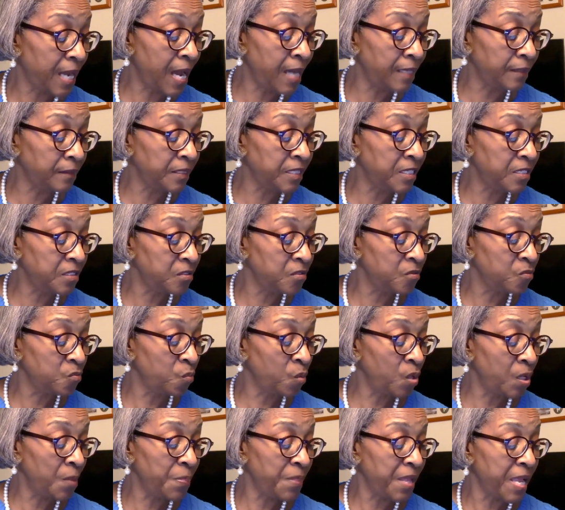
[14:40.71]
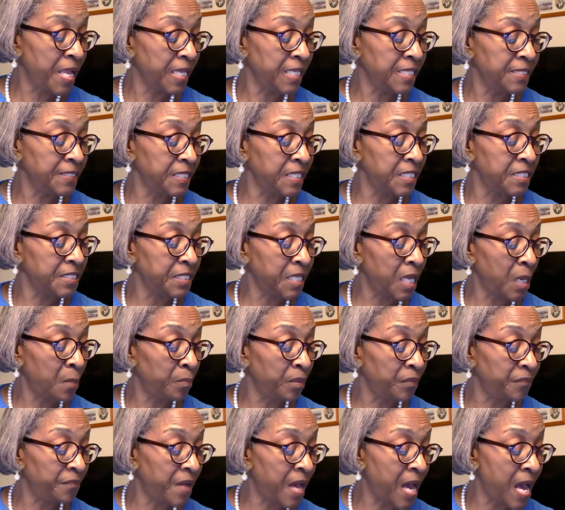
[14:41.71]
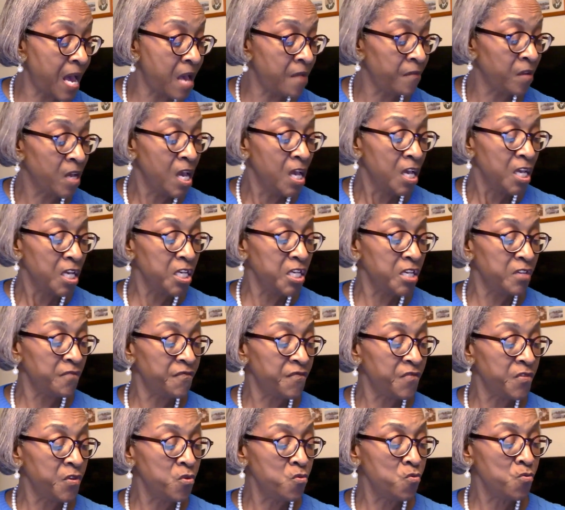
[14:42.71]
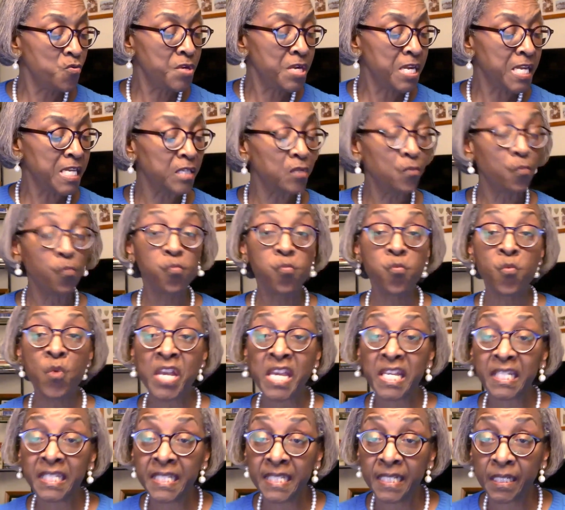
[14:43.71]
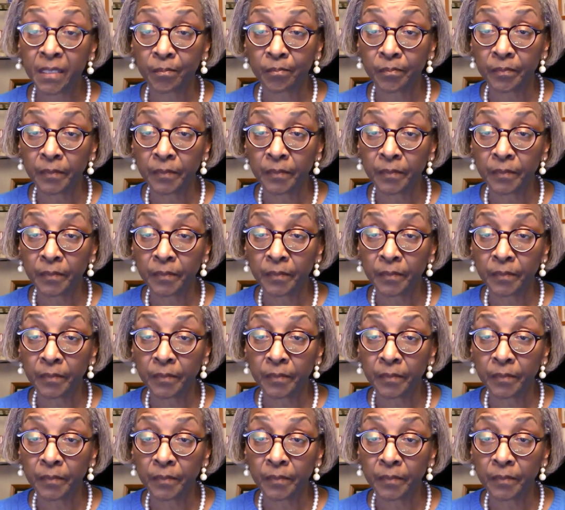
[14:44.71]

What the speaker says: This is one thing. It says, number 5, if you need wisdom,